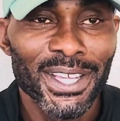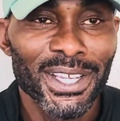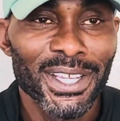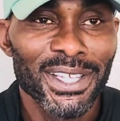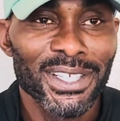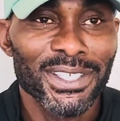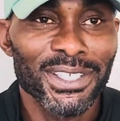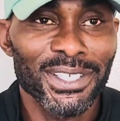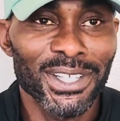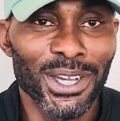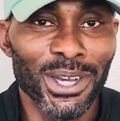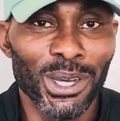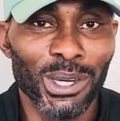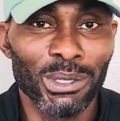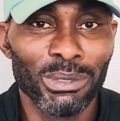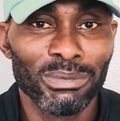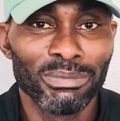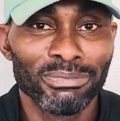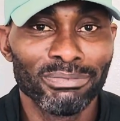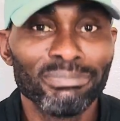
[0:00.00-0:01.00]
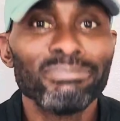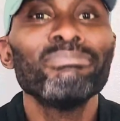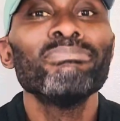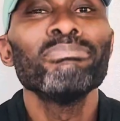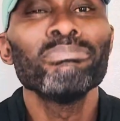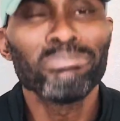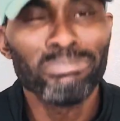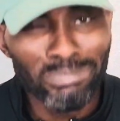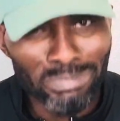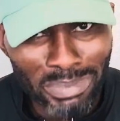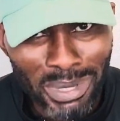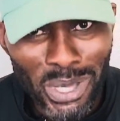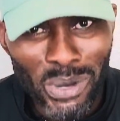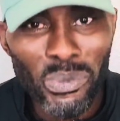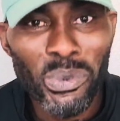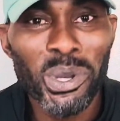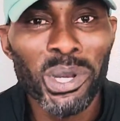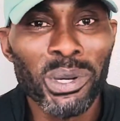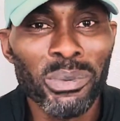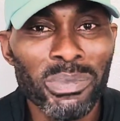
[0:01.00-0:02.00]
So be
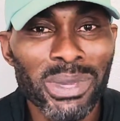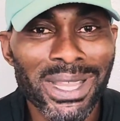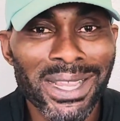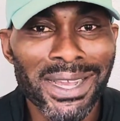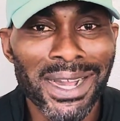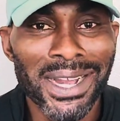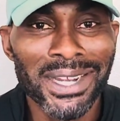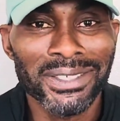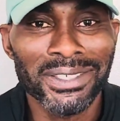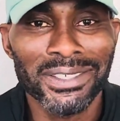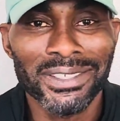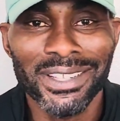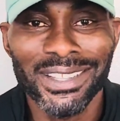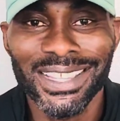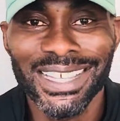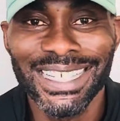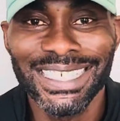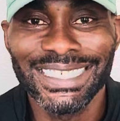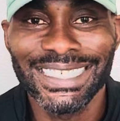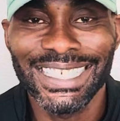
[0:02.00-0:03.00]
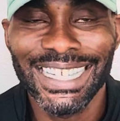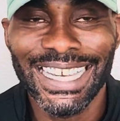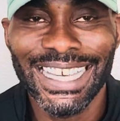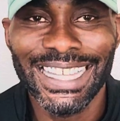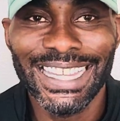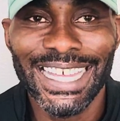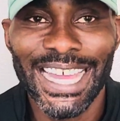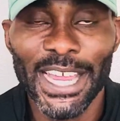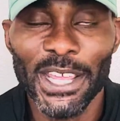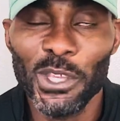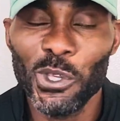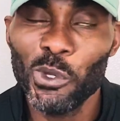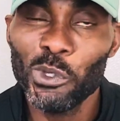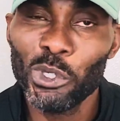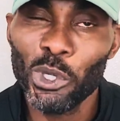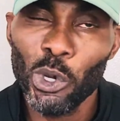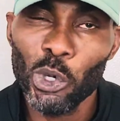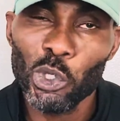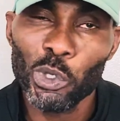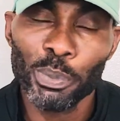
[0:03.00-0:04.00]
aware, be conscious of things like that. Use
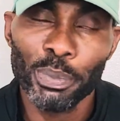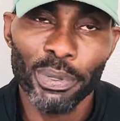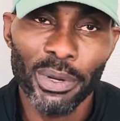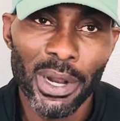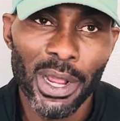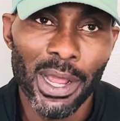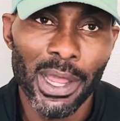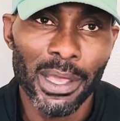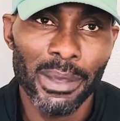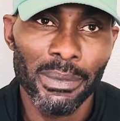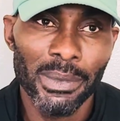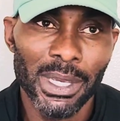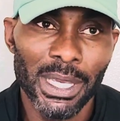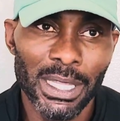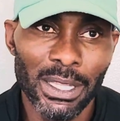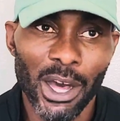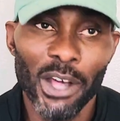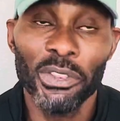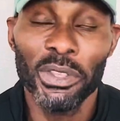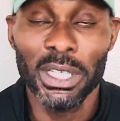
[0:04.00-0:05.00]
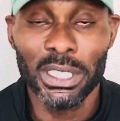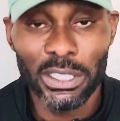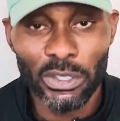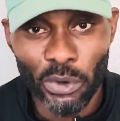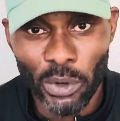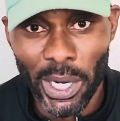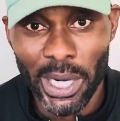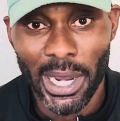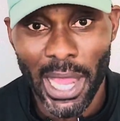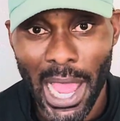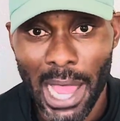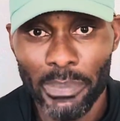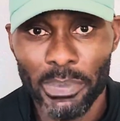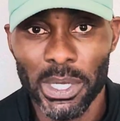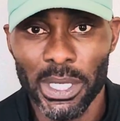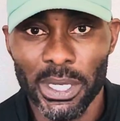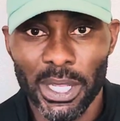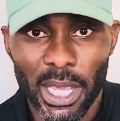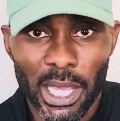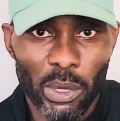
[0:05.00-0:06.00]
Coach Prime on this great
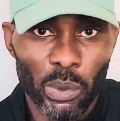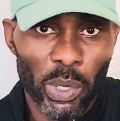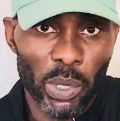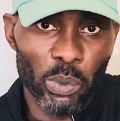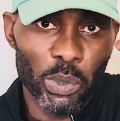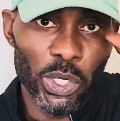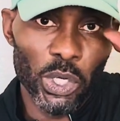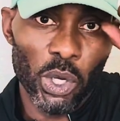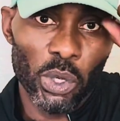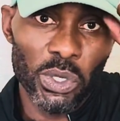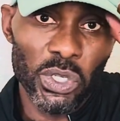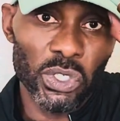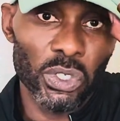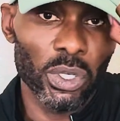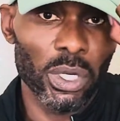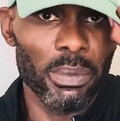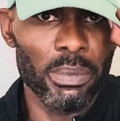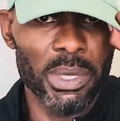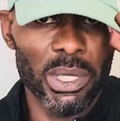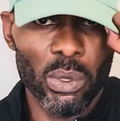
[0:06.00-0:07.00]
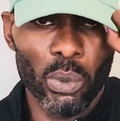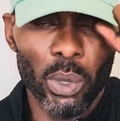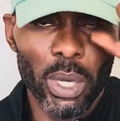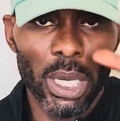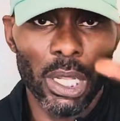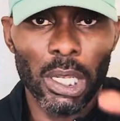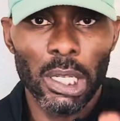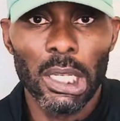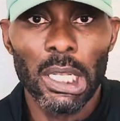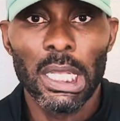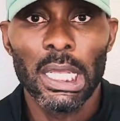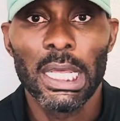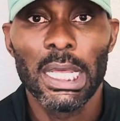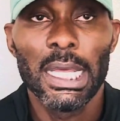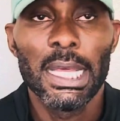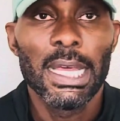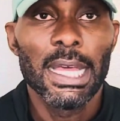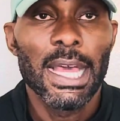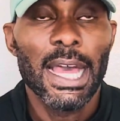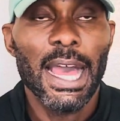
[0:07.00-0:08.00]
happy day when we know he's going to be well
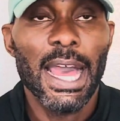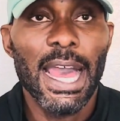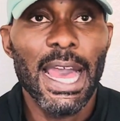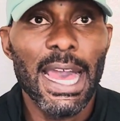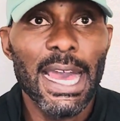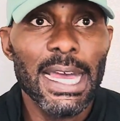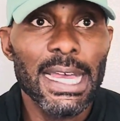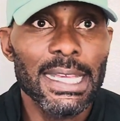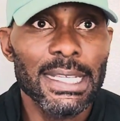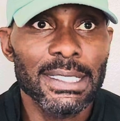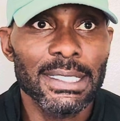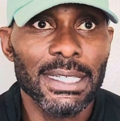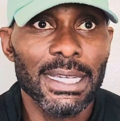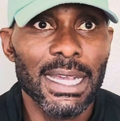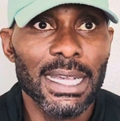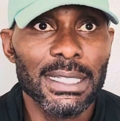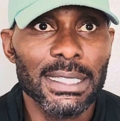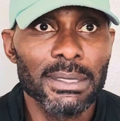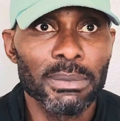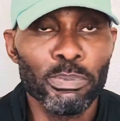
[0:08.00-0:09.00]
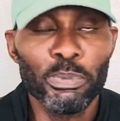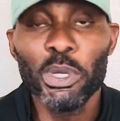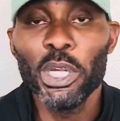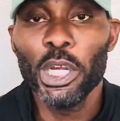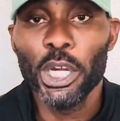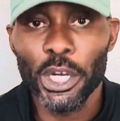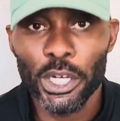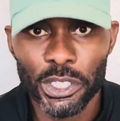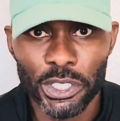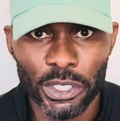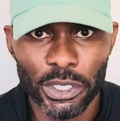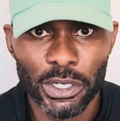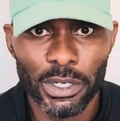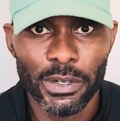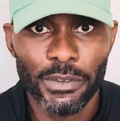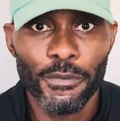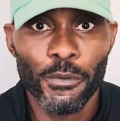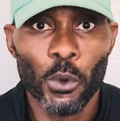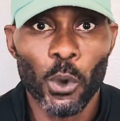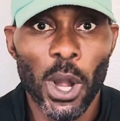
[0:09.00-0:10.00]
as a precursor
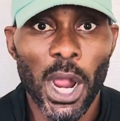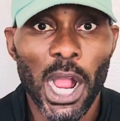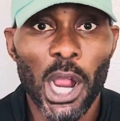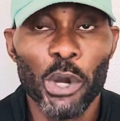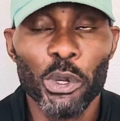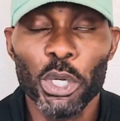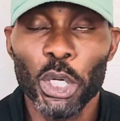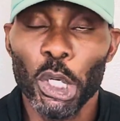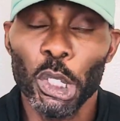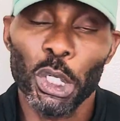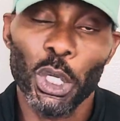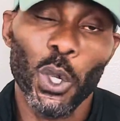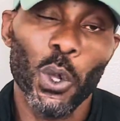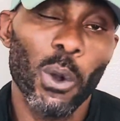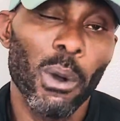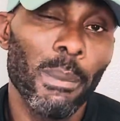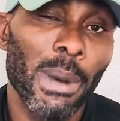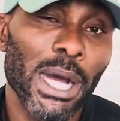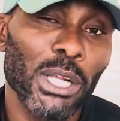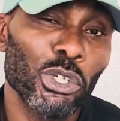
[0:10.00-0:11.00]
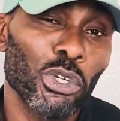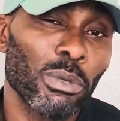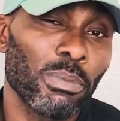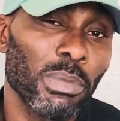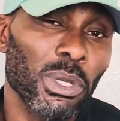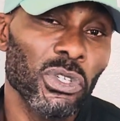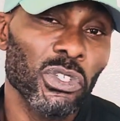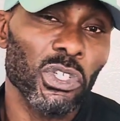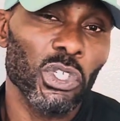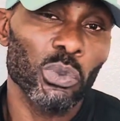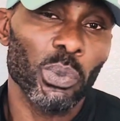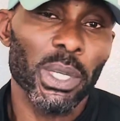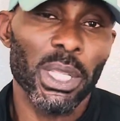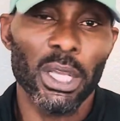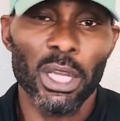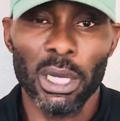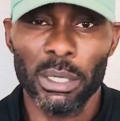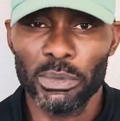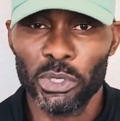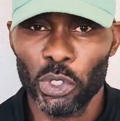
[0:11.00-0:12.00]
for how you're going to go about your business when
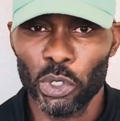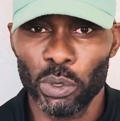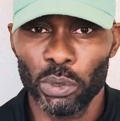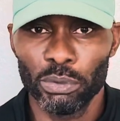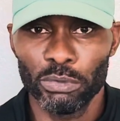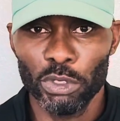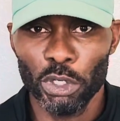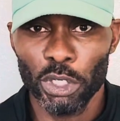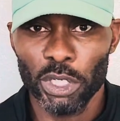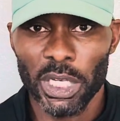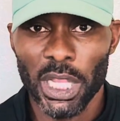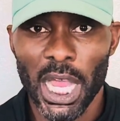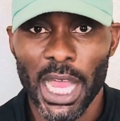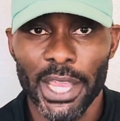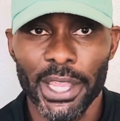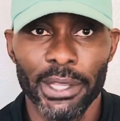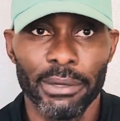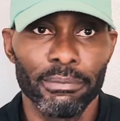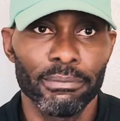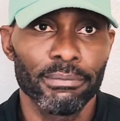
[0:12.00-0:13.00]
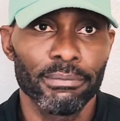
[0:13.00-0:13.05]
it comes to your diet,